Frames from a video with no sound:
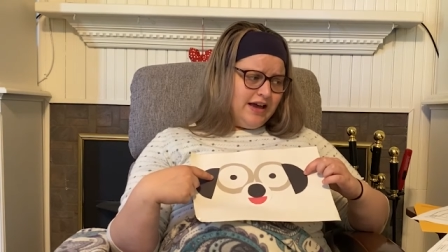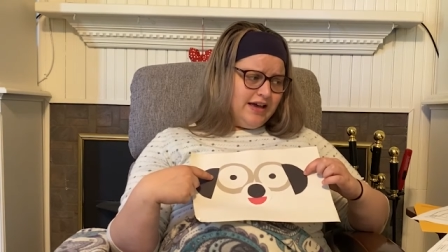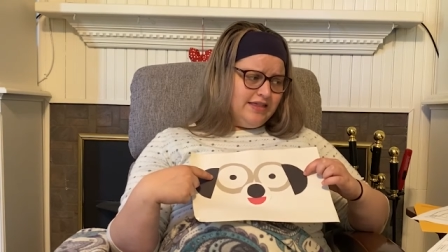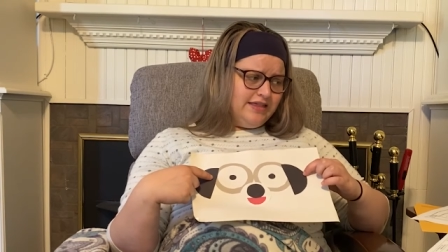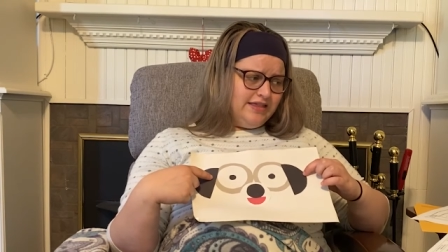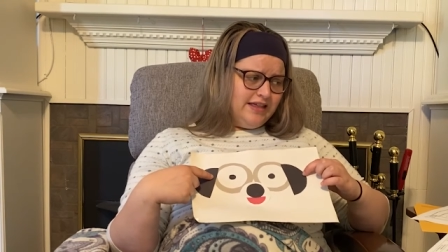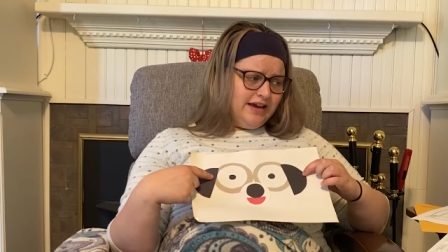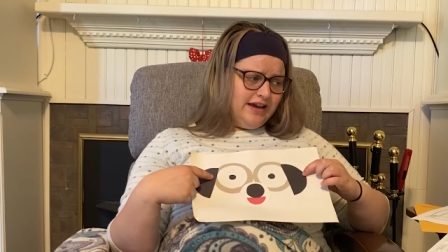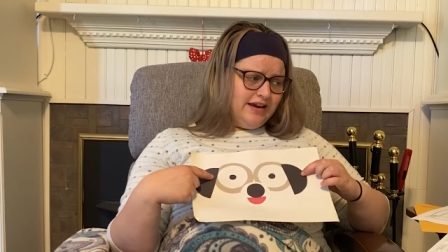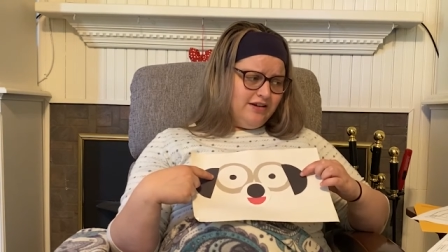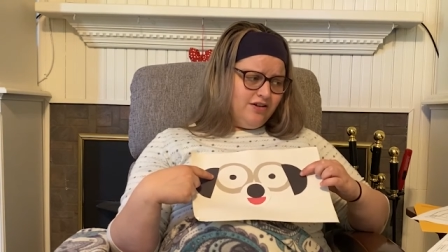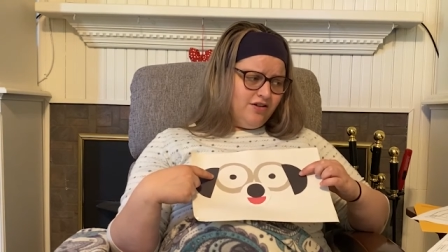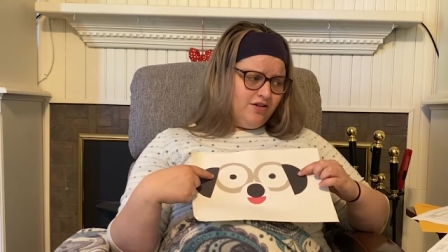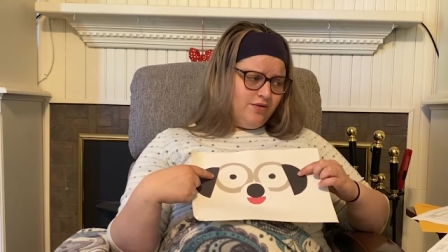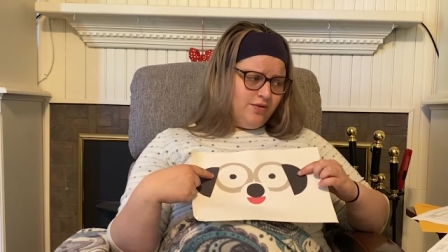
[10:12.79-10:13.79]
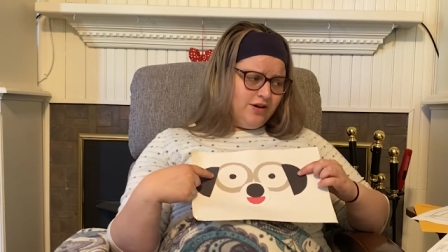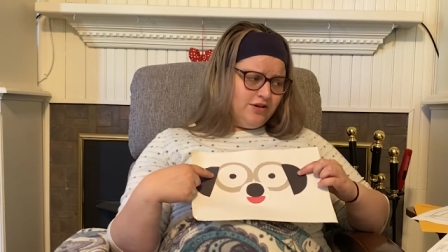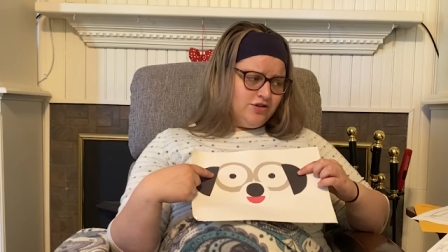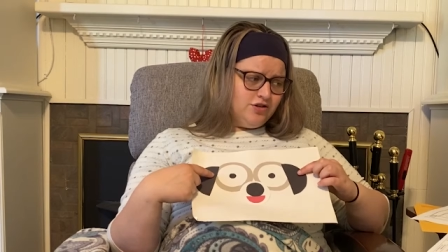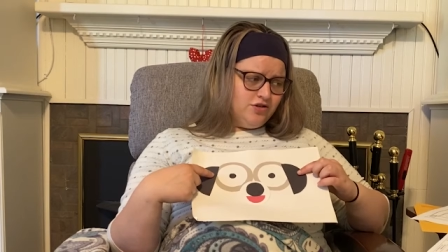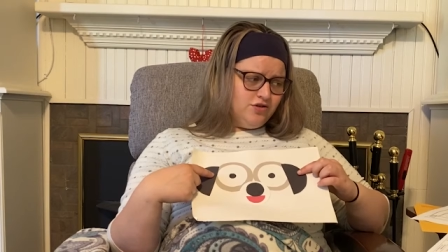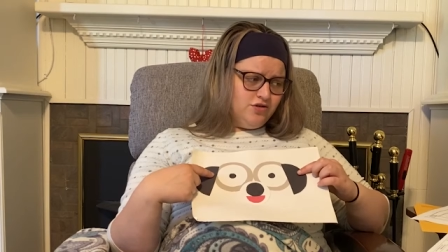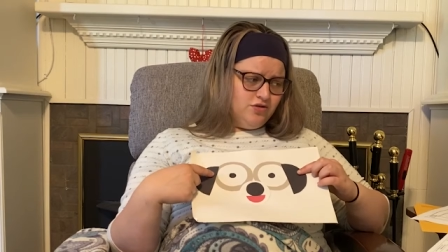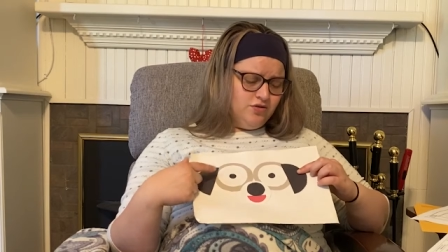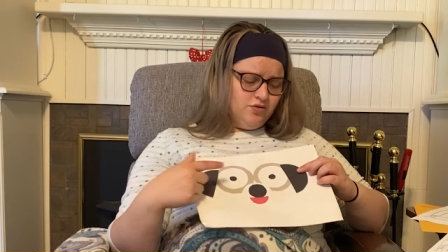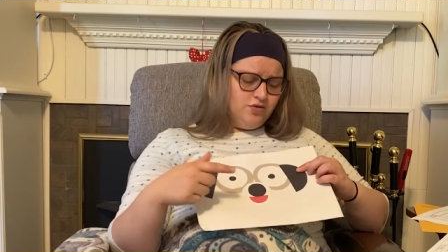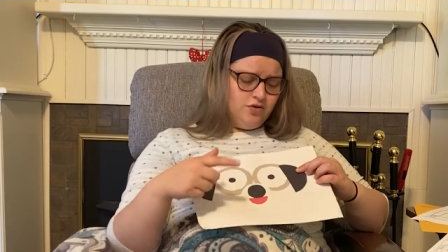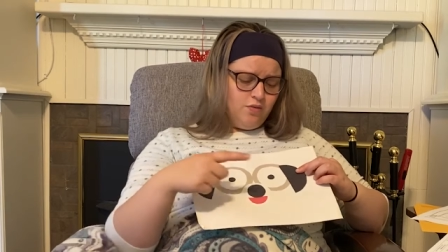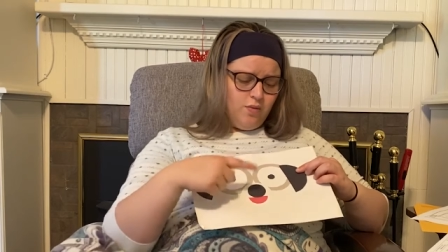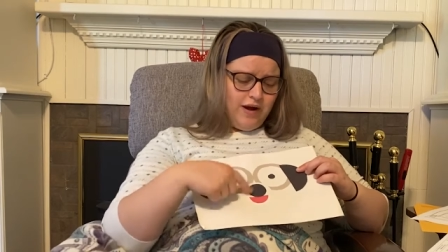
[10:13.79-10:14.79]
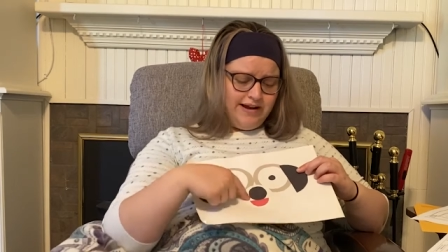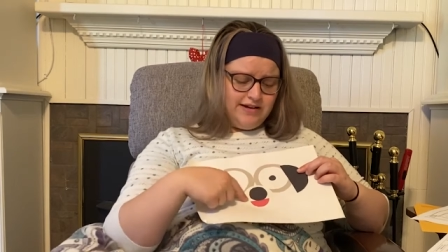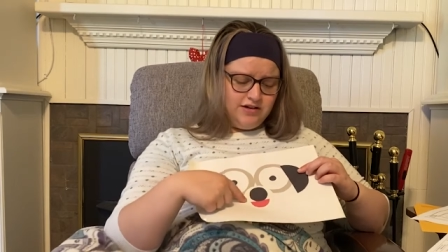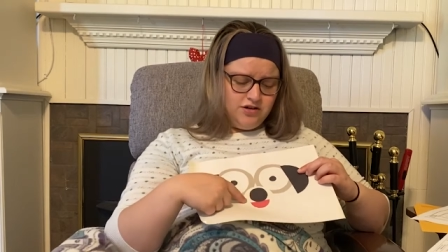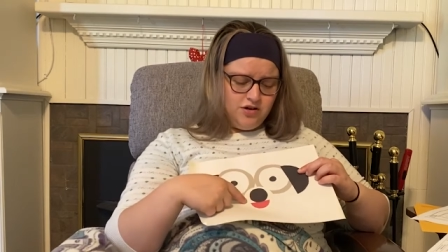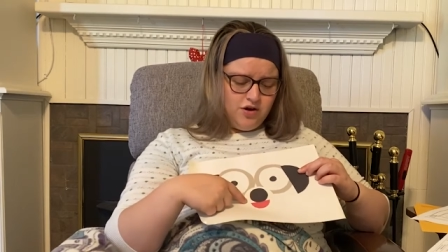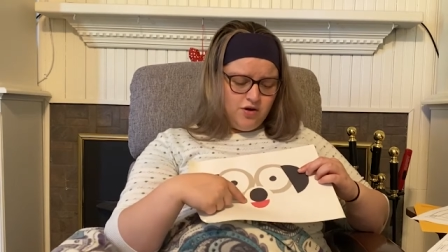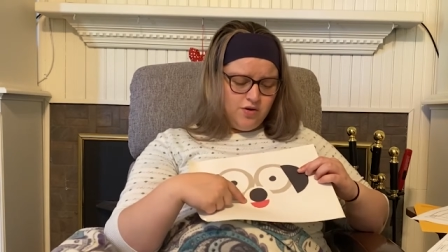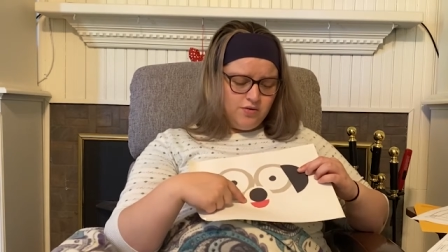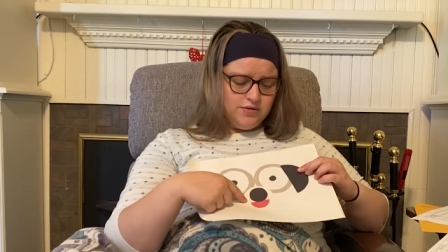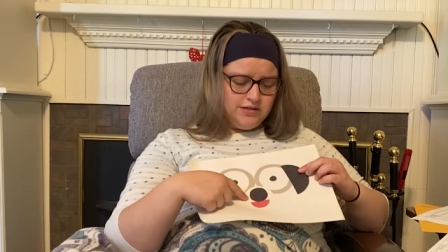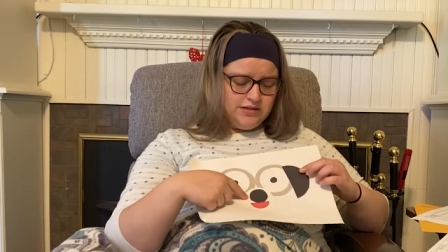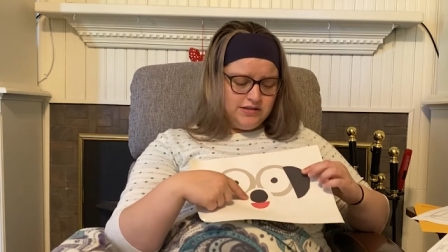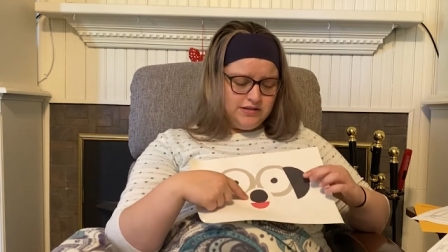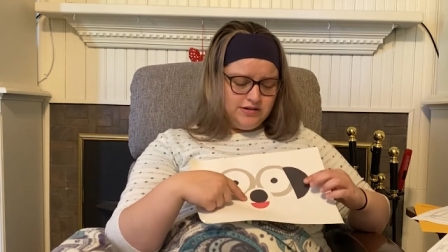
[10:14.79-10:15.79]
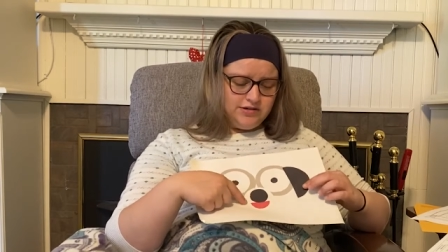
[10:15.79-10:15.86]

and then you're going to do the white nose.